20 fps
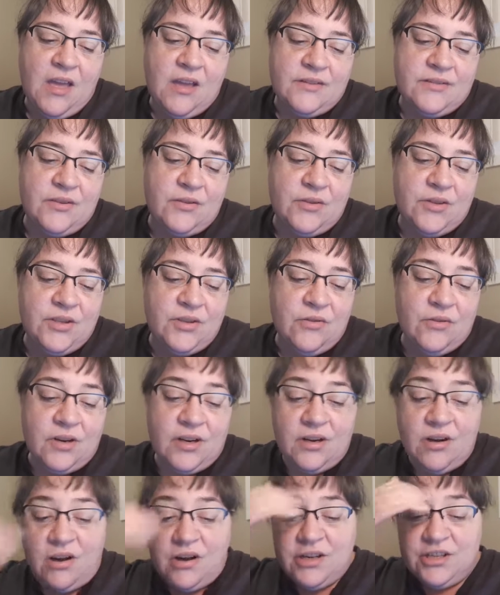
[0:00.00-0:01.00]
So
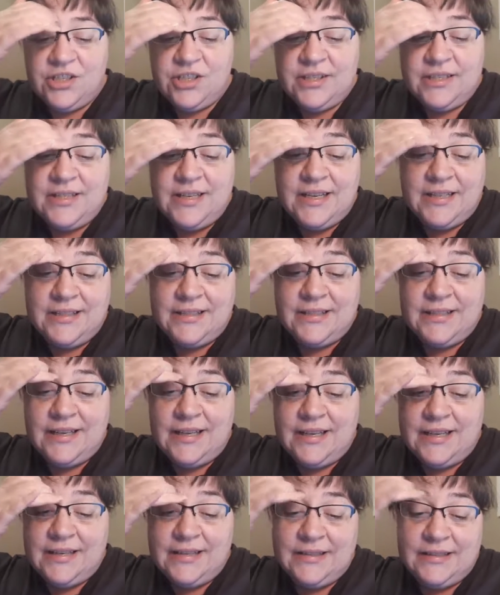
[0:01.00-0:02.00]
your consciousness
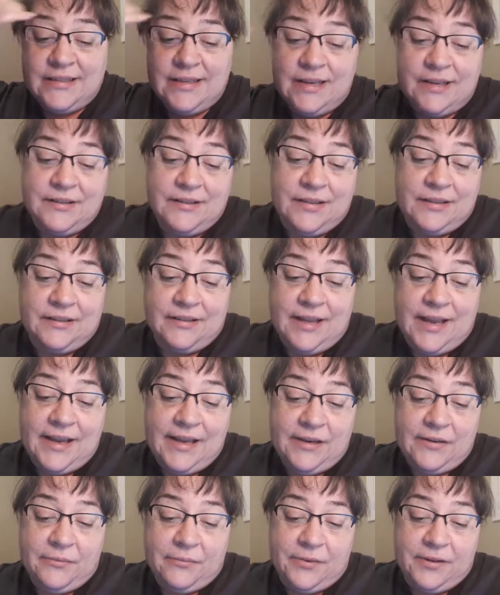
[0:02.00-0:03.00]
is the
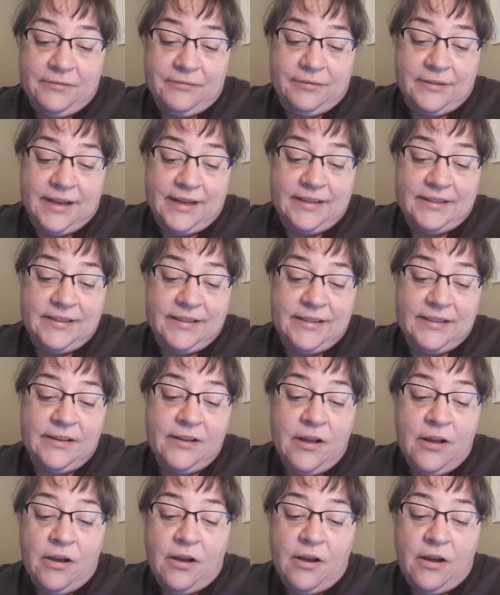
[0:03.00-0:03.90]
light reflected